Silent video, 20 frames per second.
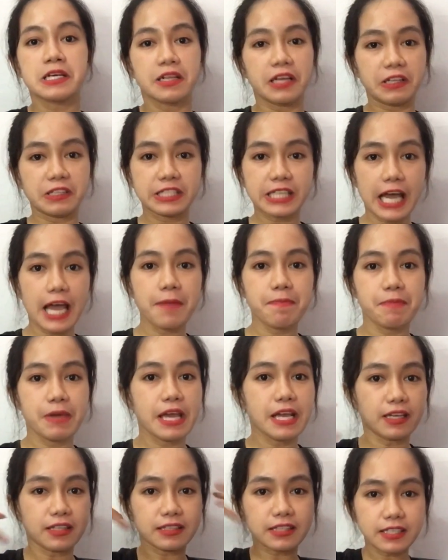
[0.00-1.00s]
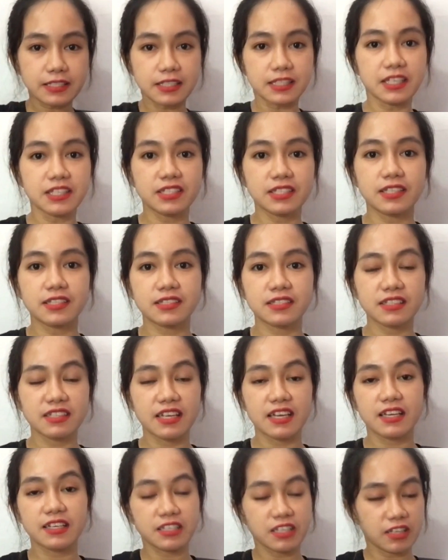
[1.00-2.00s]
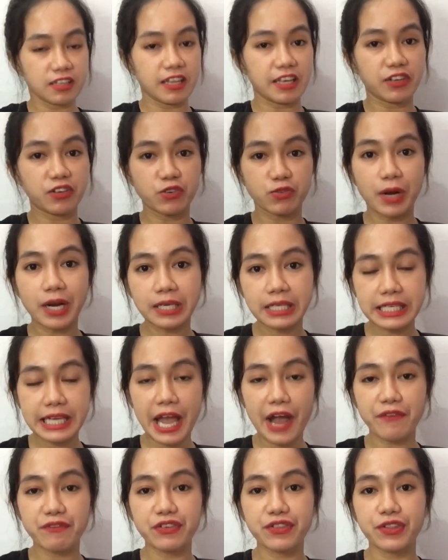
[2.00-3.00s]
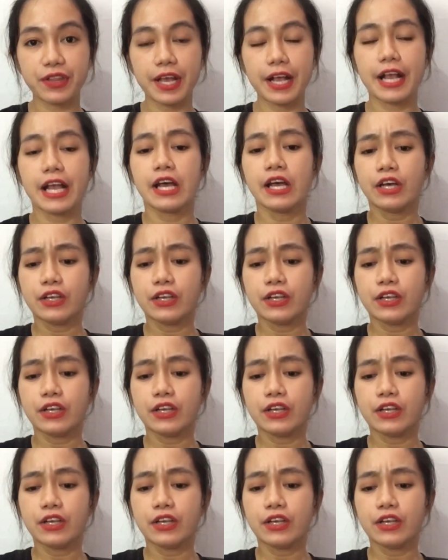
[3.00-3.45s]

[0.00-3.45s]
and typing and listening to the student and like correcting everything.